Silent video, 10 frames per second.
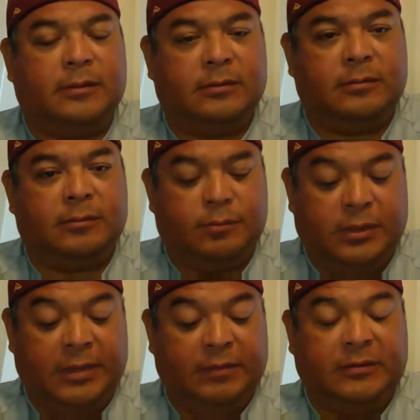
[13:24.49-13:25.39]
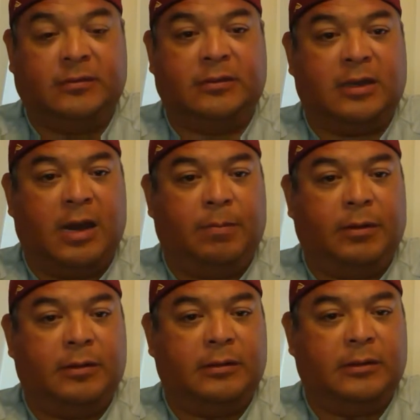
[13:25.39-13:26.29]
I believe this is the
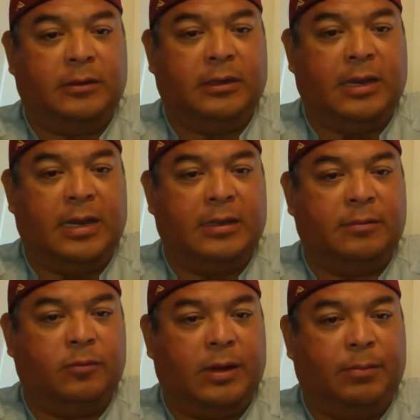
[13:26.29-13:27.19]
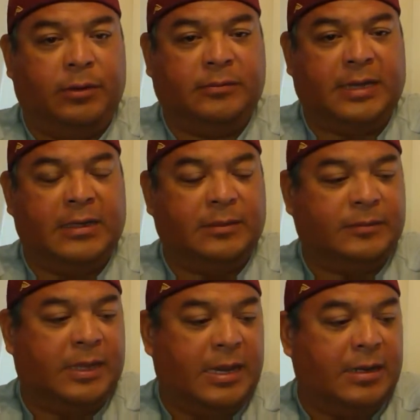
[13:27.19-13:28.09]
copper. You can kind of, when I put them side to
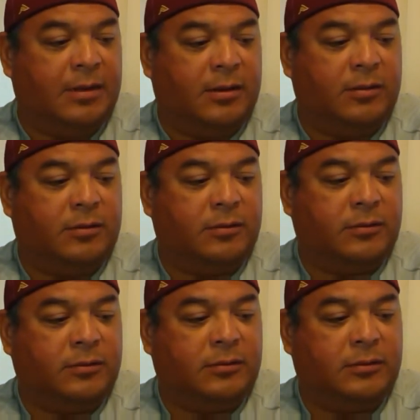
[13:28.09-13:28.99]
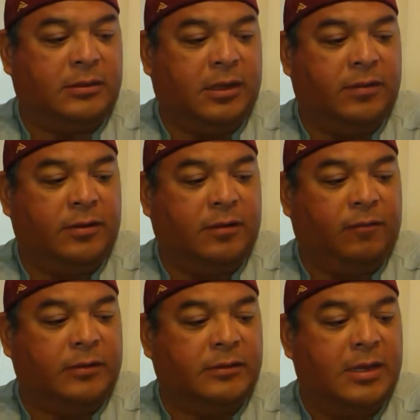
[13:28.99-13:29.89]
side, you'll tell the
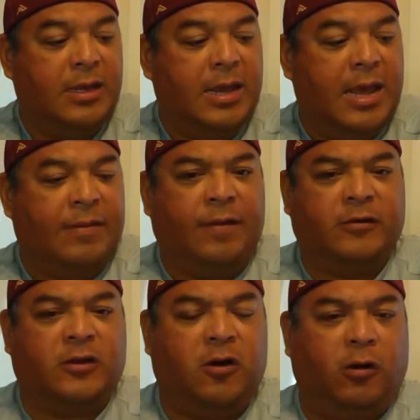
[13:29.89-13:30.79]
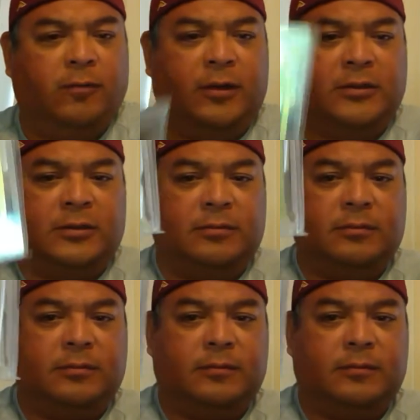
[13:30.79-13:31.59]
difference. And then there's a gold version.